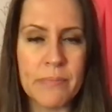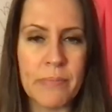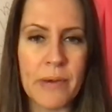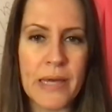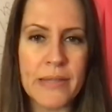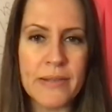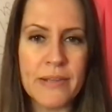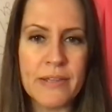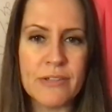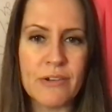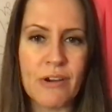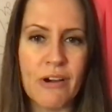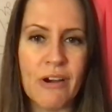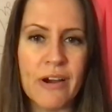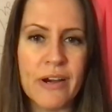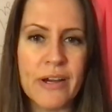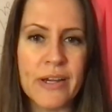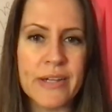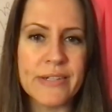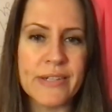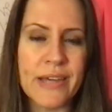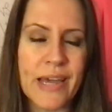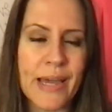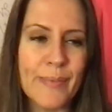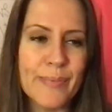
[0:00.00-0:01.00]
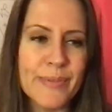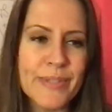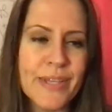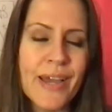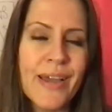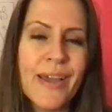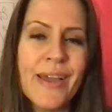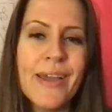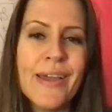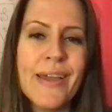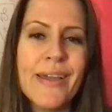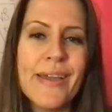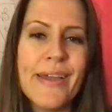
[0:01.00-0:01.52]
by these archetypes,
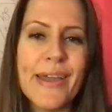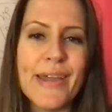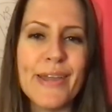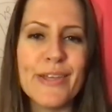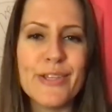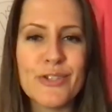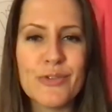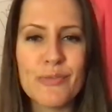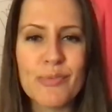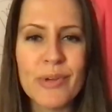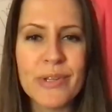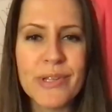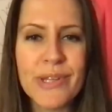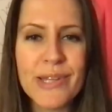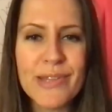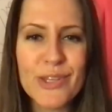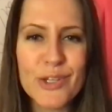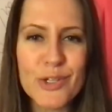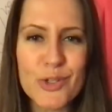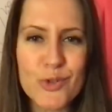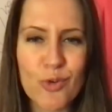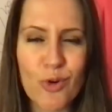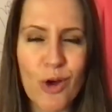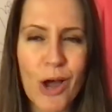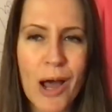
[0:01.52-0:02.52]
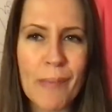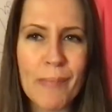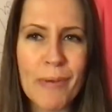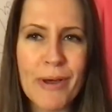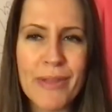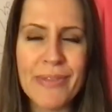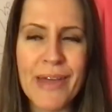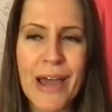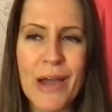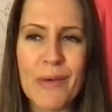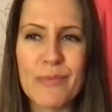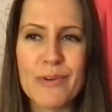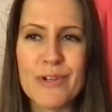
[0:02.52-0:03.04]
is really the trauma
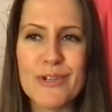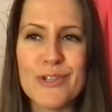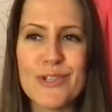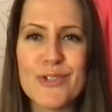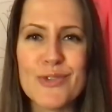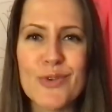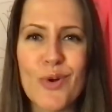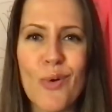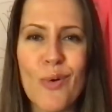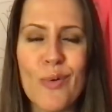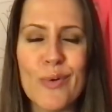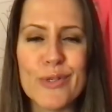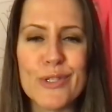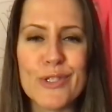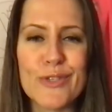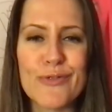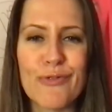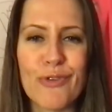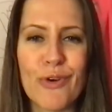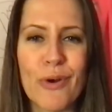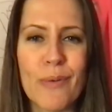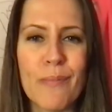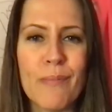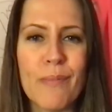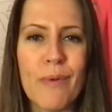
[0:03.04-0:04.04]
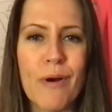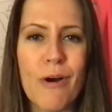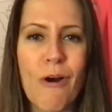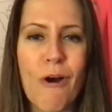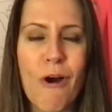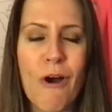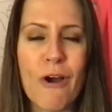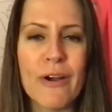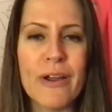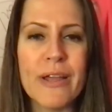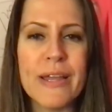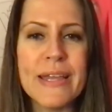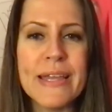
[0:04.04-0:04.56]
that results from
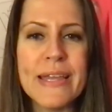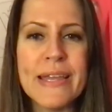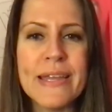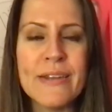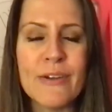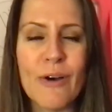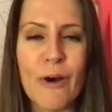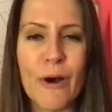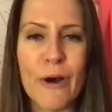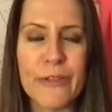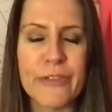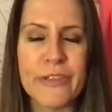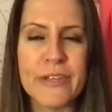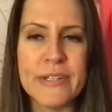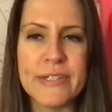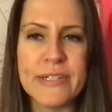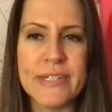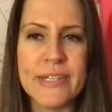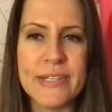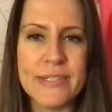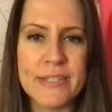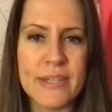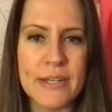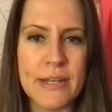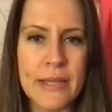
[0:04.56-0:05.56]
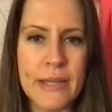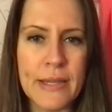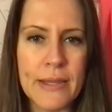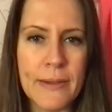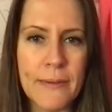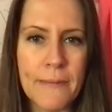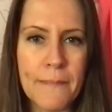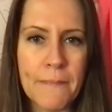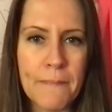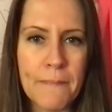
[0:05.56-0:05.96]
our inauthenticity,